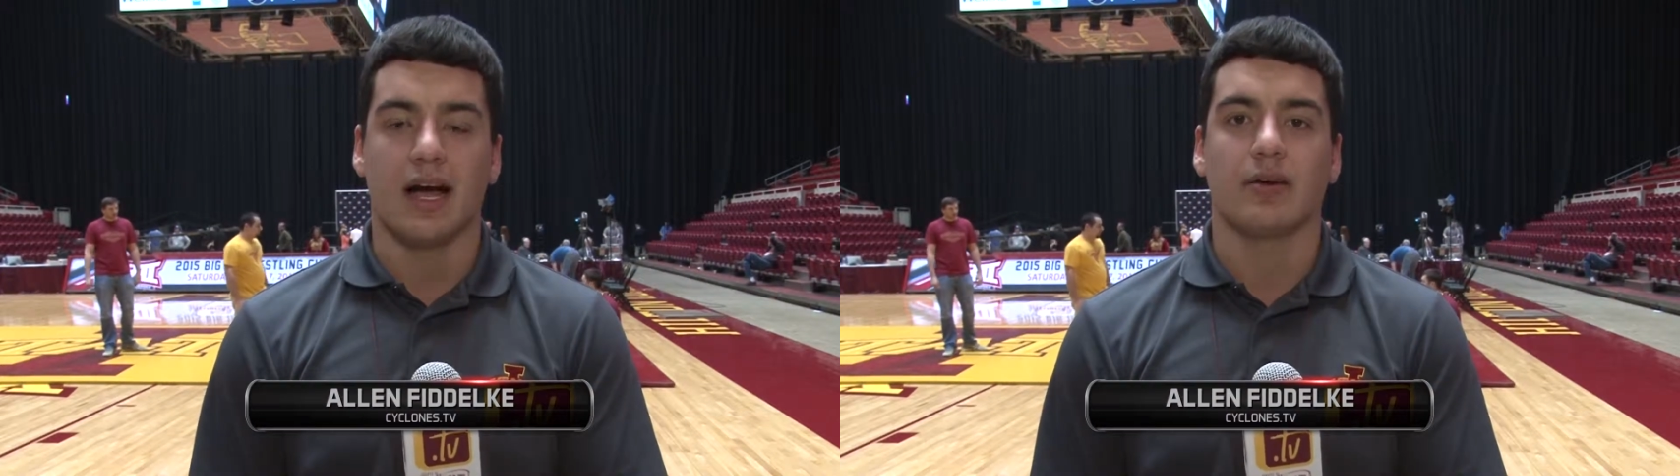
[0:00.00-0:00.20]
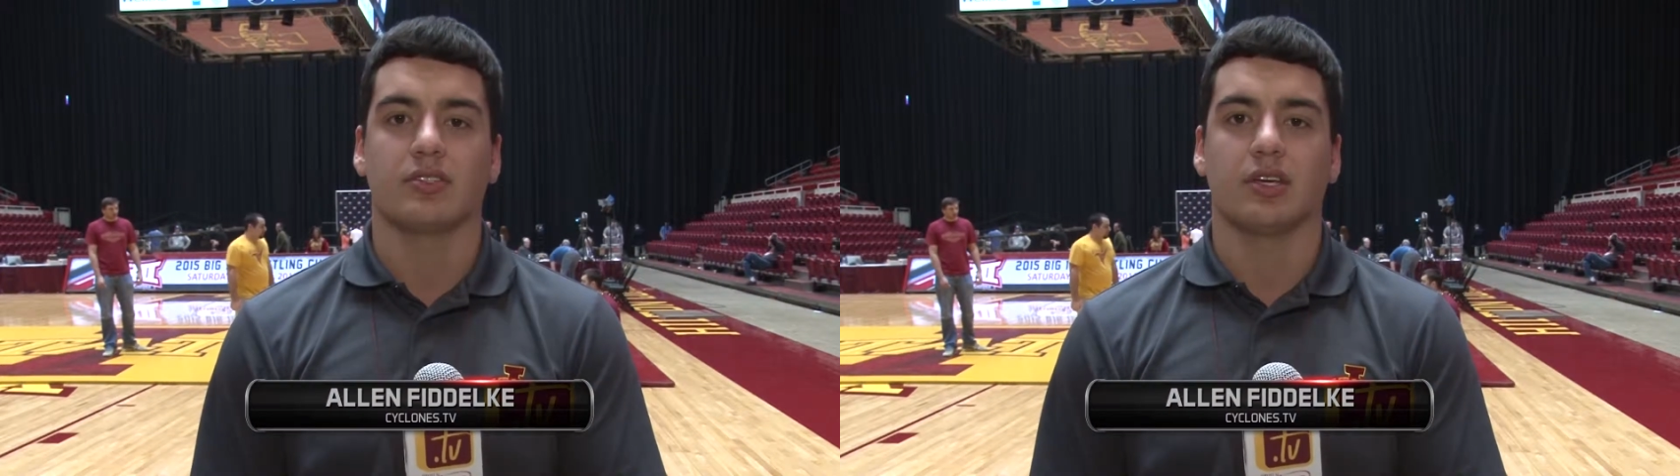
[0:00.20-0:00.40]

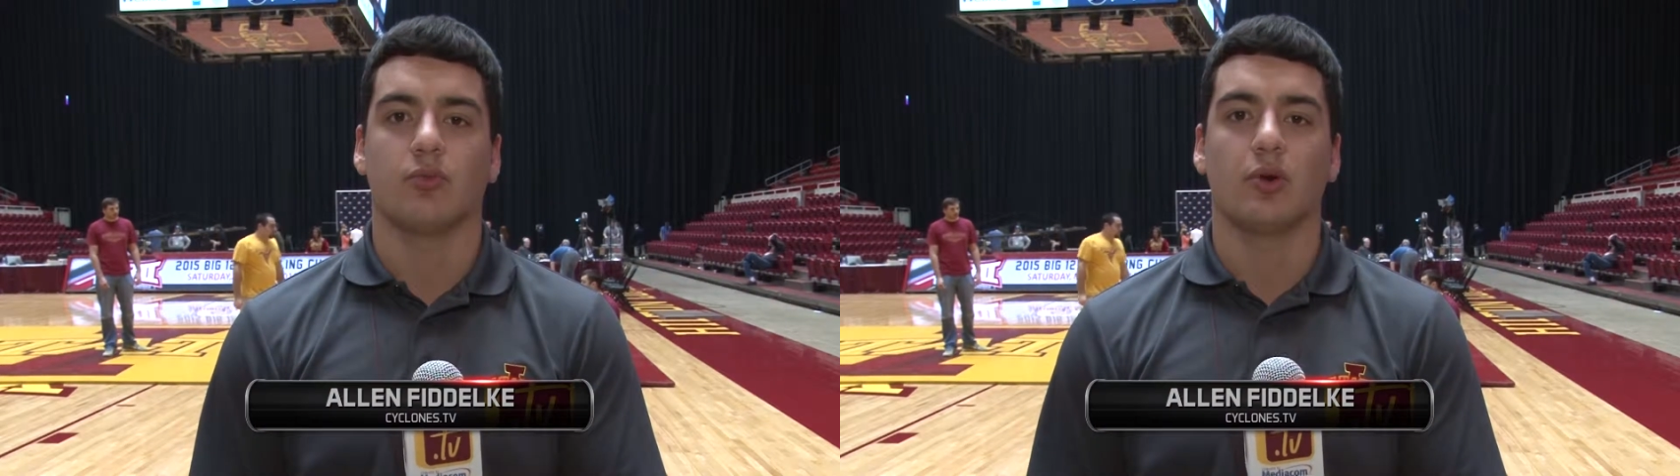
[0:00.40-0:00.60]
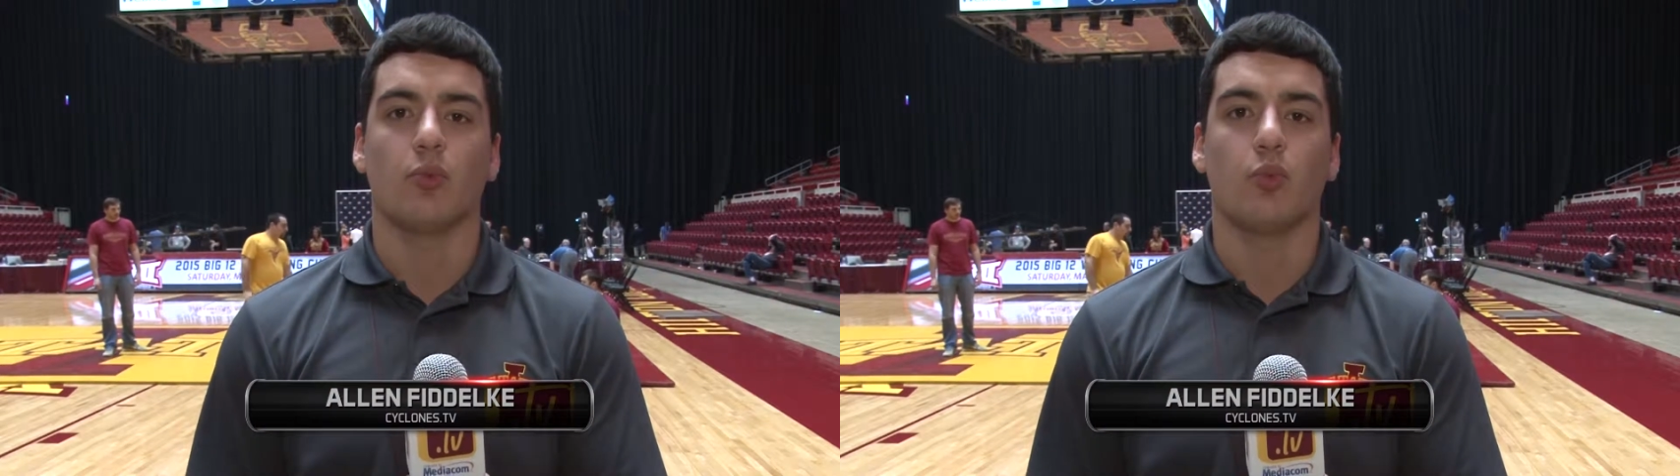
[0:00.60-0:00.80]
Iowa
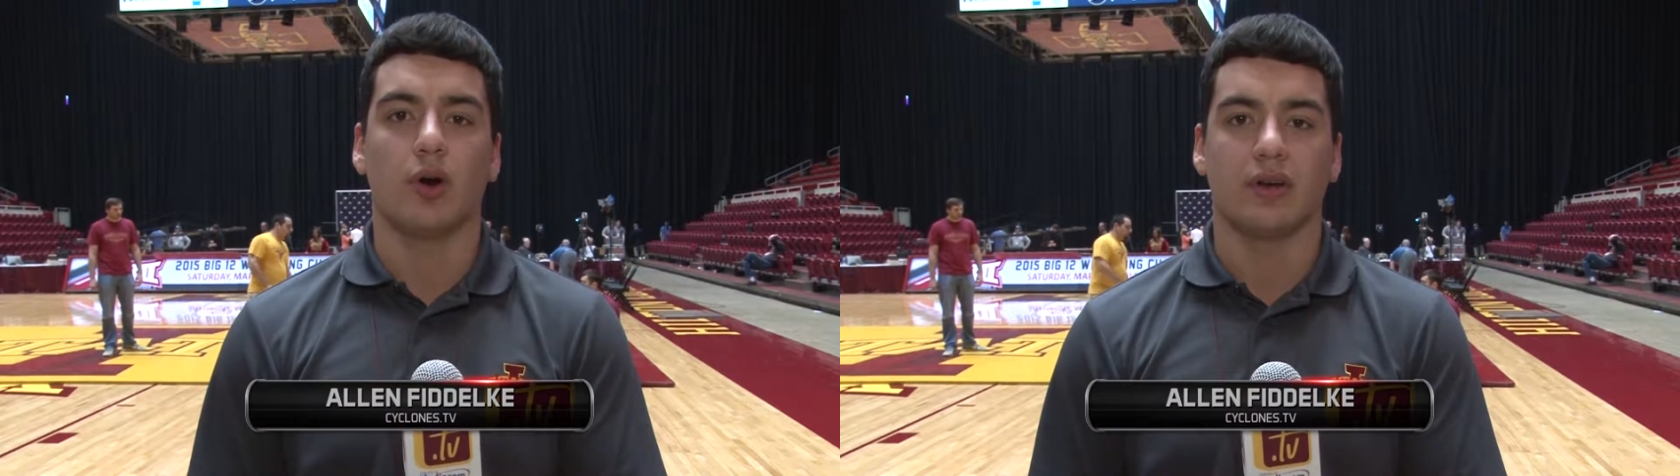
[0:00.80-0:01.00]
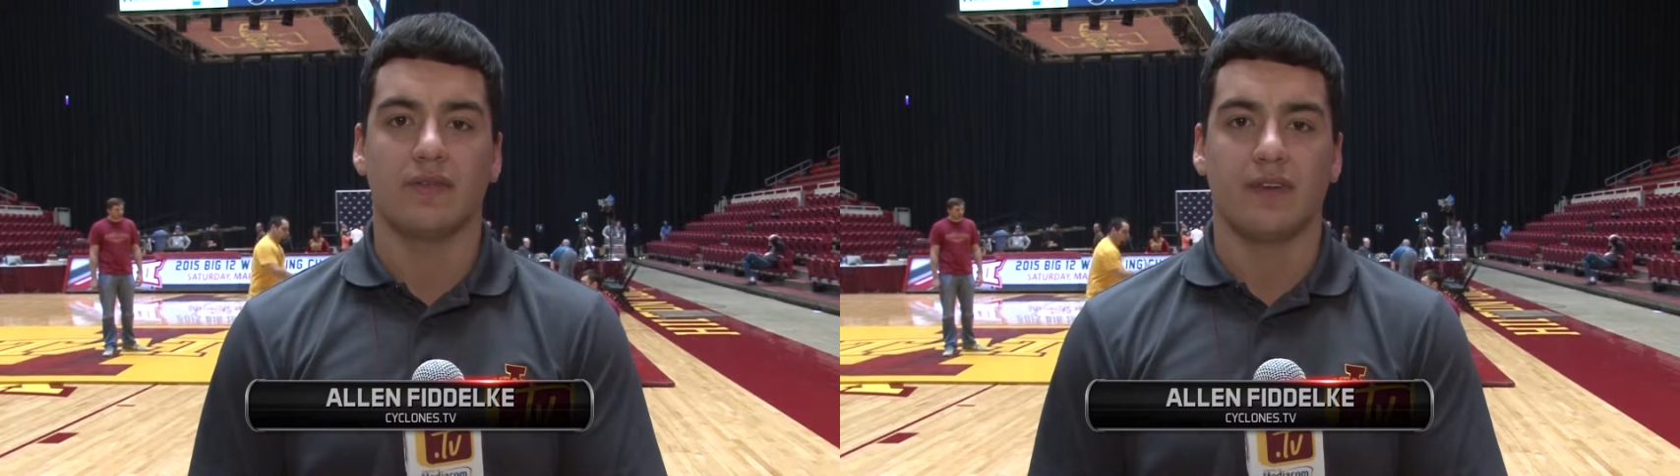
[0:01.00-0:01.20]
State went
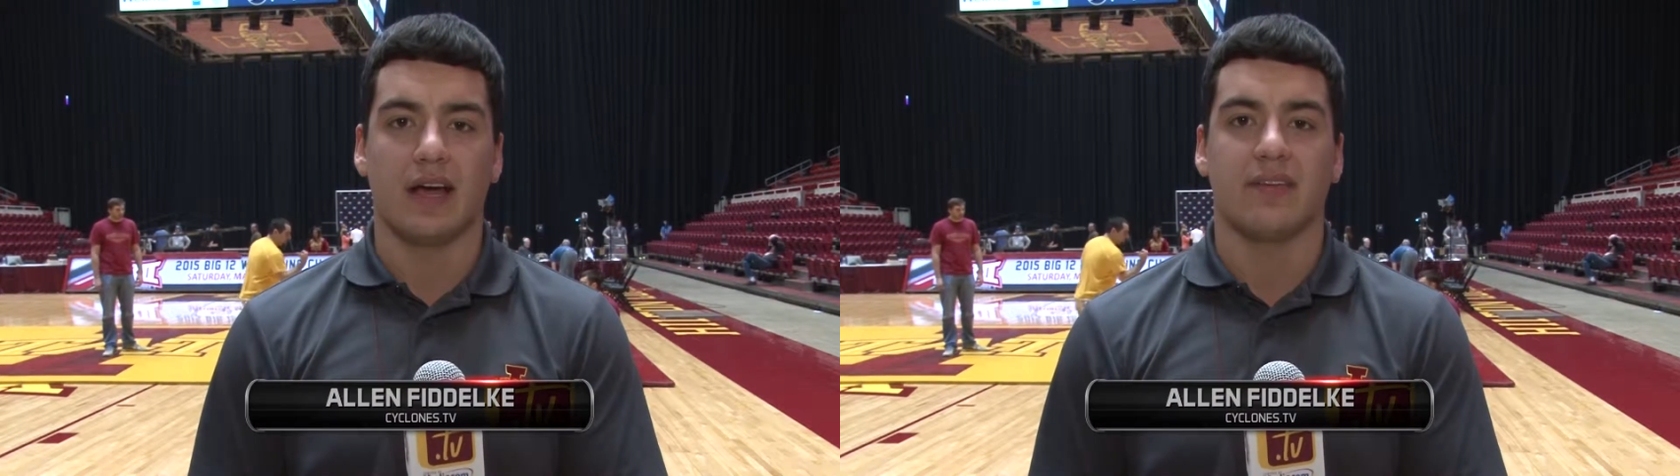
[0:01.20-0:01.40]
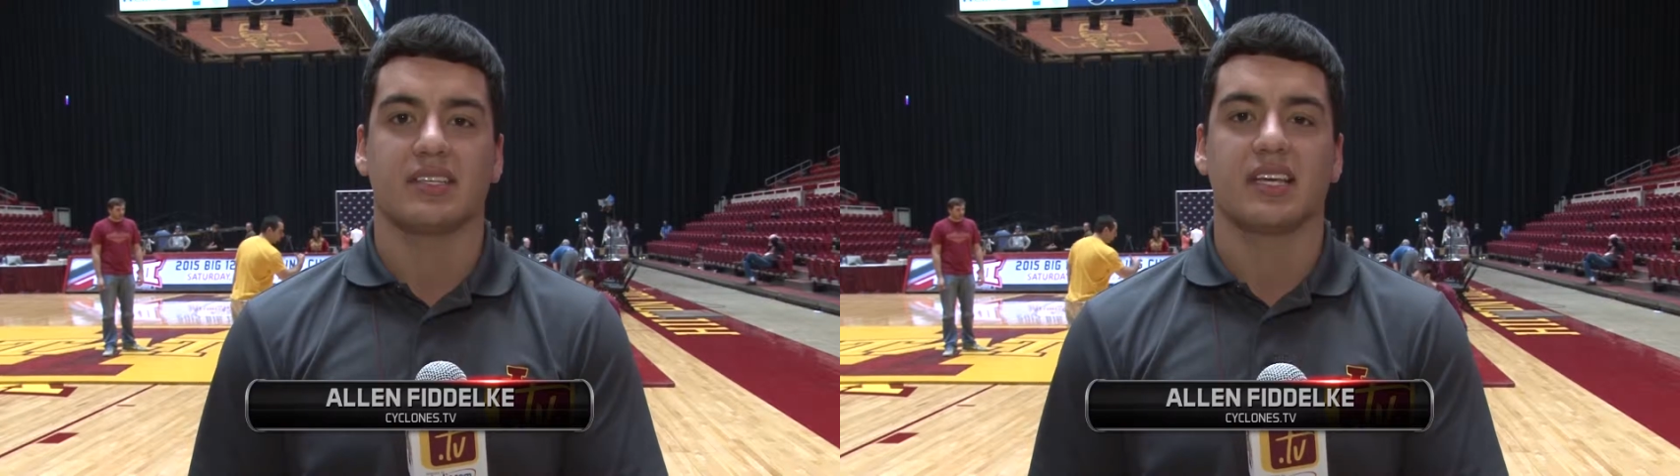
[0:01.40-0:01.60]
1
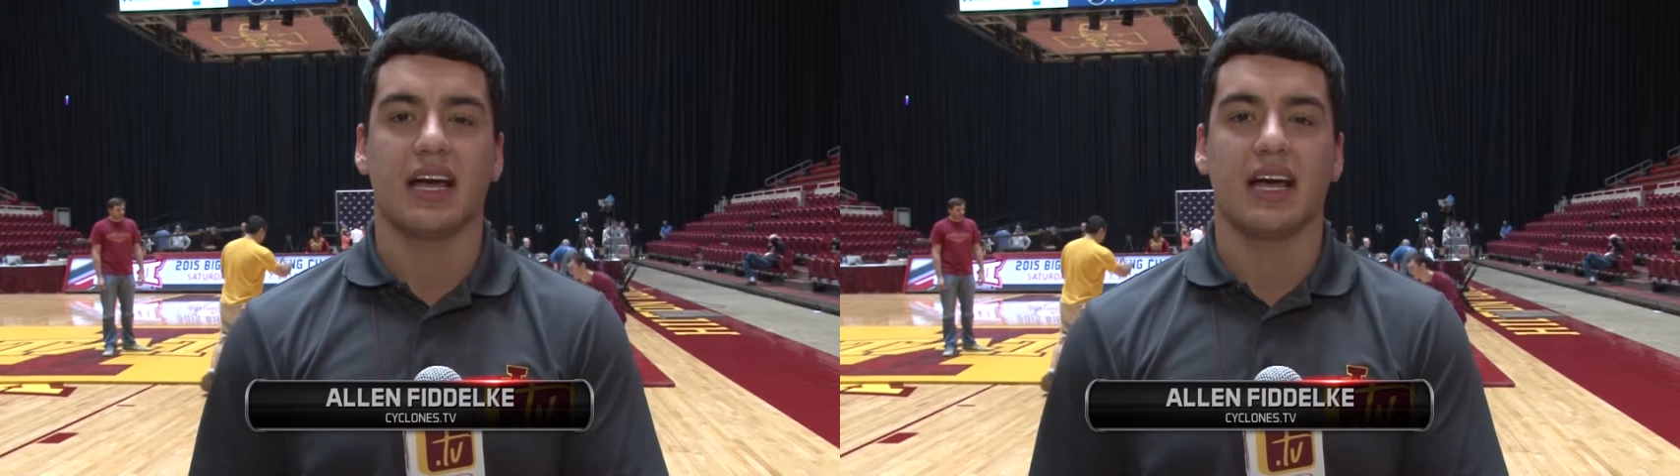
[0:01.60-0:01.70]
5 as